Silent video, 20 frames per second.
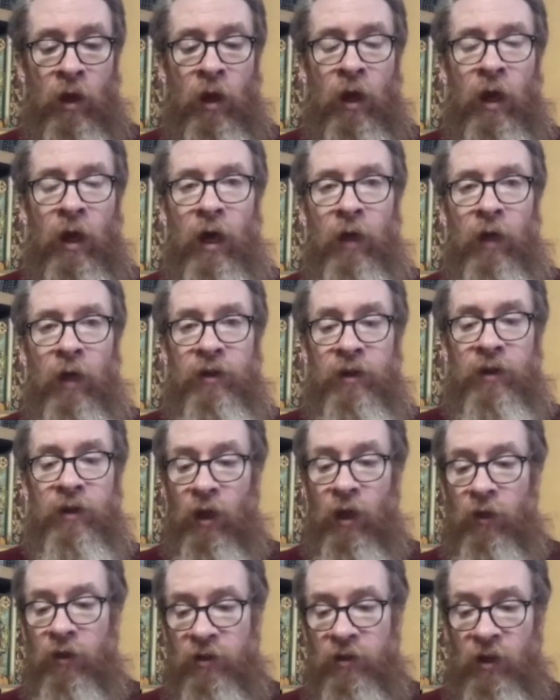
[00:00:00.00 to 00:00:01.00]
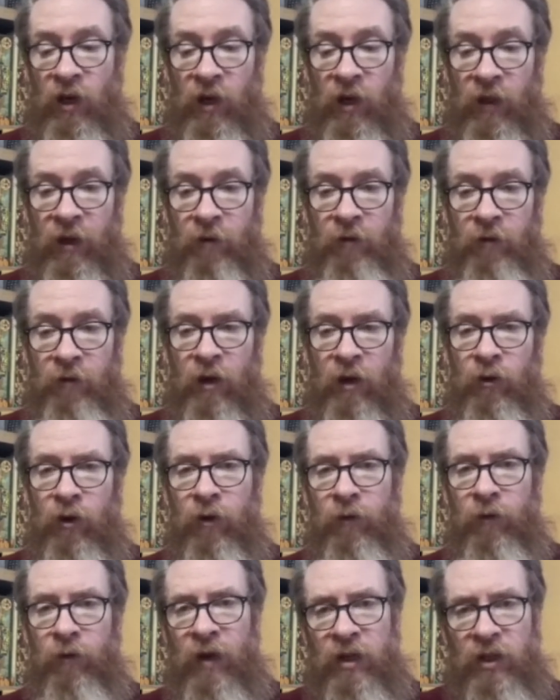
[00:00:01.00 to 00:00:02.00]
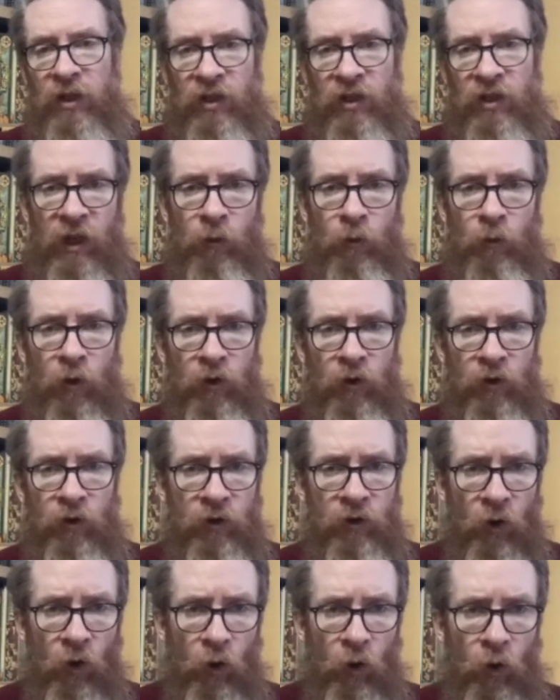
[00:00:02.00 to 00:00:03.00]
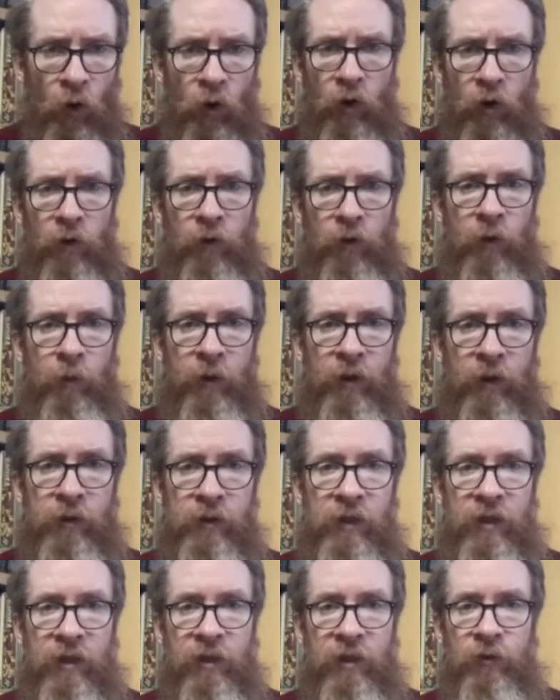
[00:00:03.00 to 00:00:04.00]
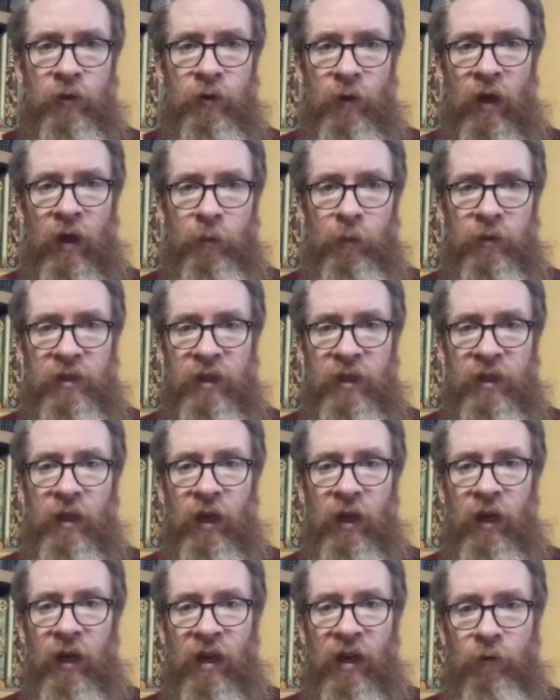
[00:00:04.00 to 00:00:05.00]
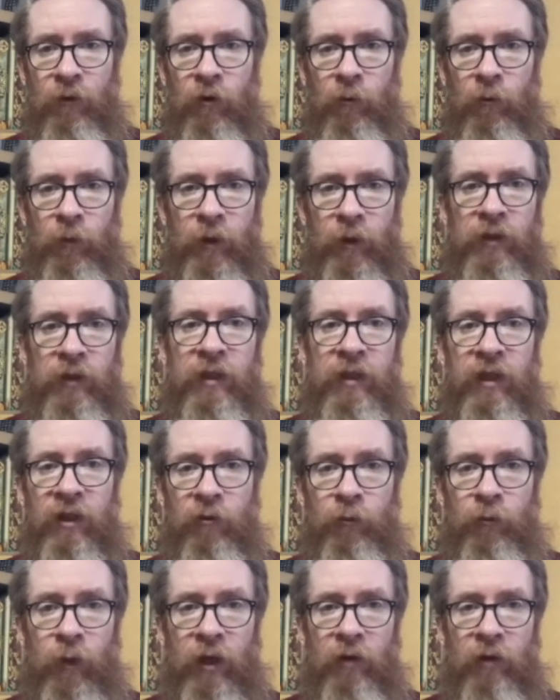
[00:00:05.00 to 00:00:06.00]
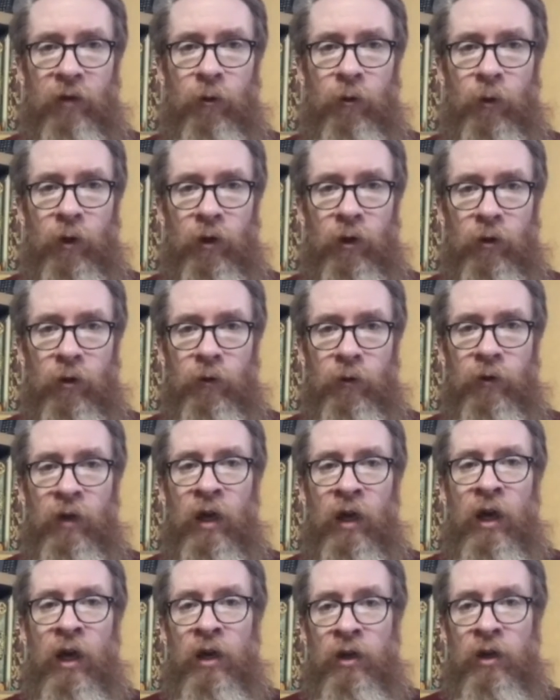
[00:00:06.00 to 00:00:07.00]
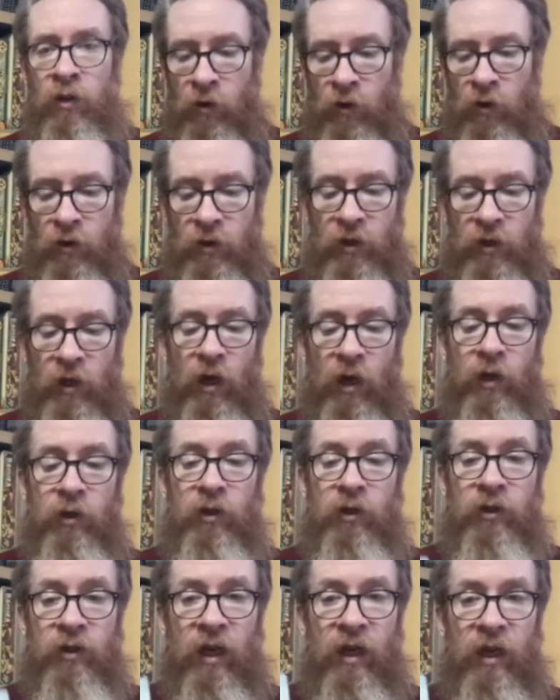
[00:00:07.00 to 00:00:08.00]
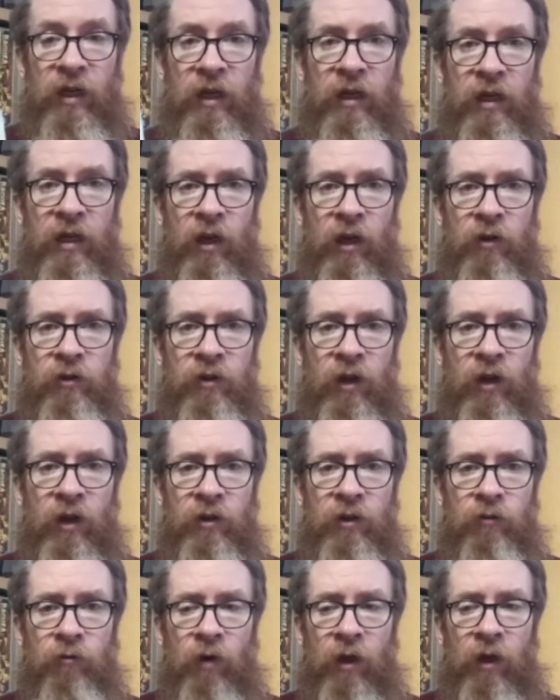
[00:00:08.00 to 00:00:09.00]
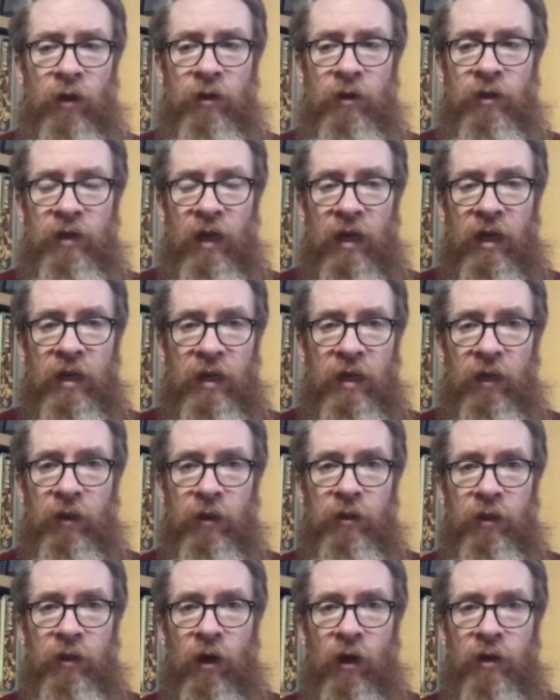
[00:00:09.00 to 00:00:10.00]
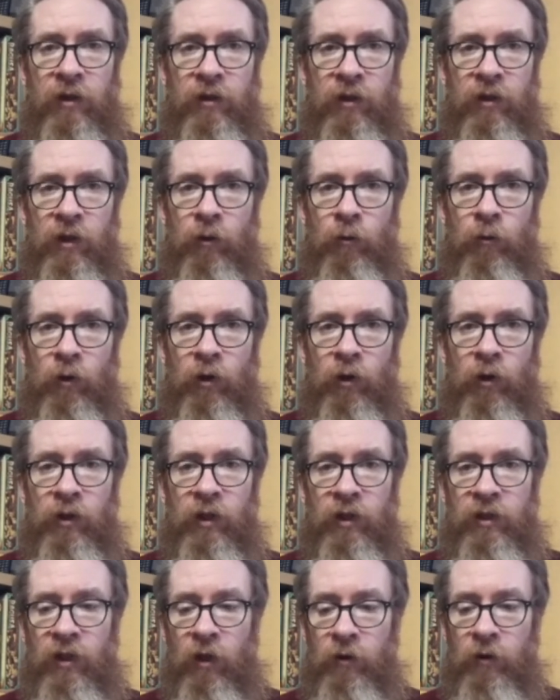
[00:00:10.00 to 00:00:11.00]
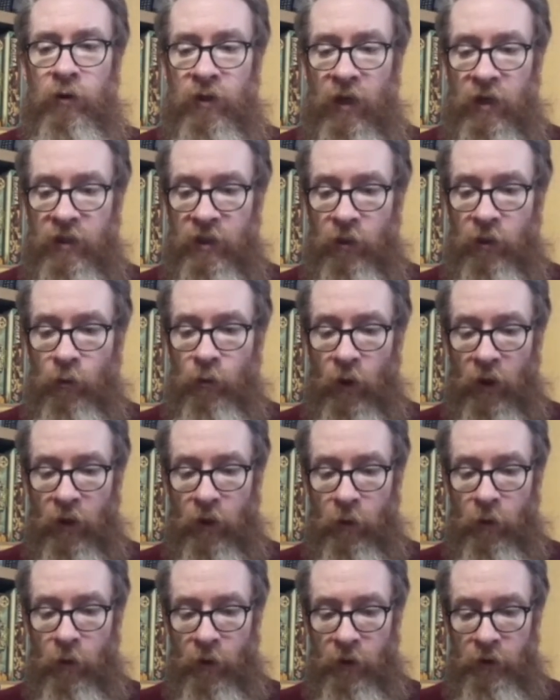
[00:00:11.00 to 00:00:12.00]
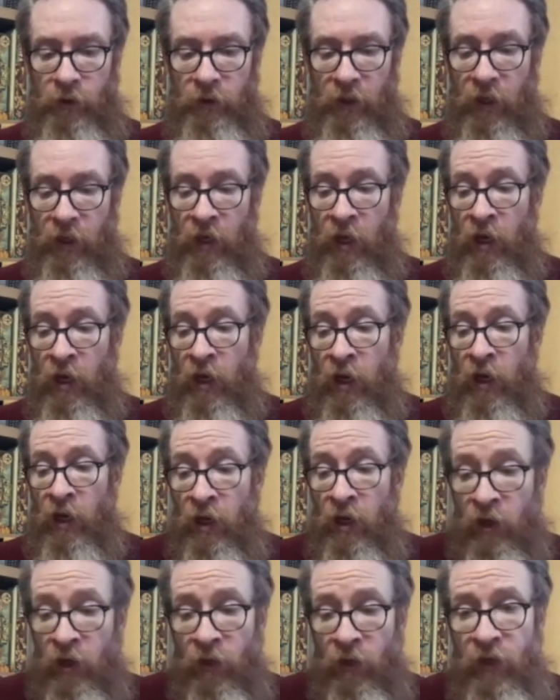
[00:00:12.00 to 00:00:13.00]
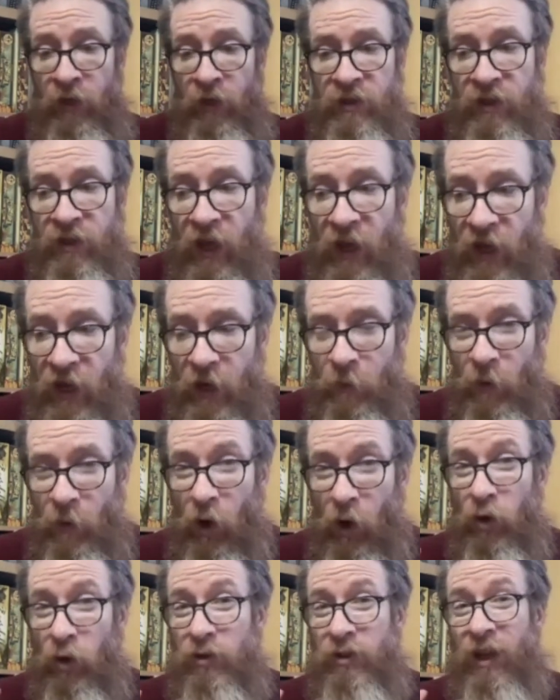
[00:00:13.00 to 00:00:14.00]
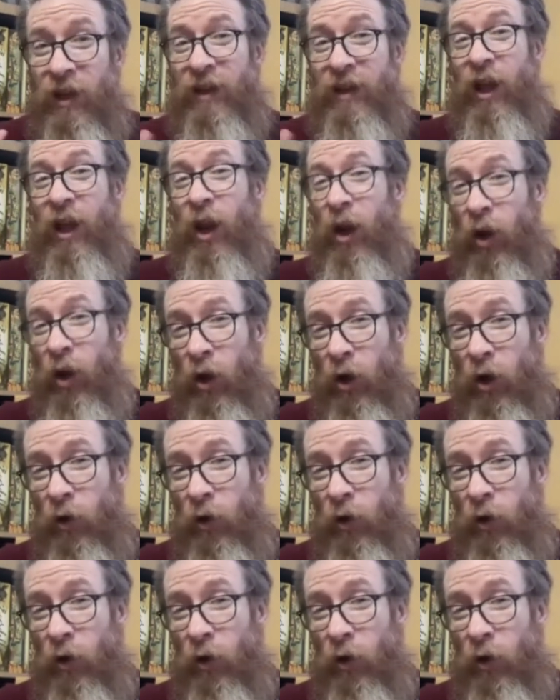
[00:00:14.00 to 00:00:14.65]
at the start of that round. And eventually, once all of the buildings from that particular level of building have been removed, you can start just taking those dice rather than taking the dice that you would associated with the building. This game looks like a lot of